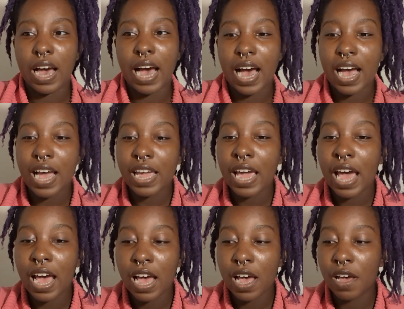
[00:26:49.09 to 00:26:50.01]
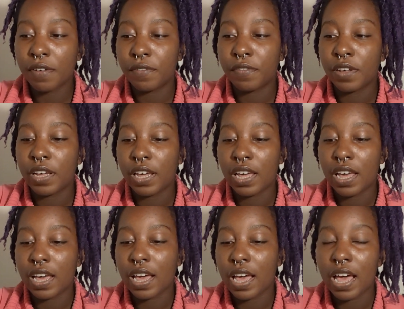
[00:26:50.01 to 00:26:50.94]
I have
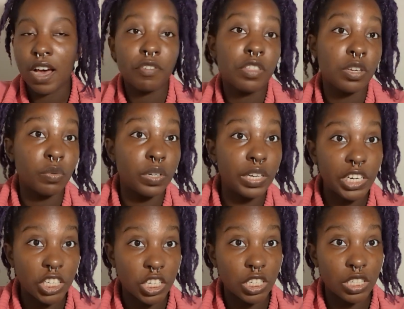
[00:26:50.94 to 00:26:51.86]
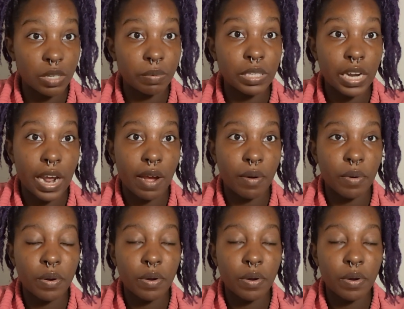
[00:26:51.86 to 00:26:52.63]
healthy relationships now,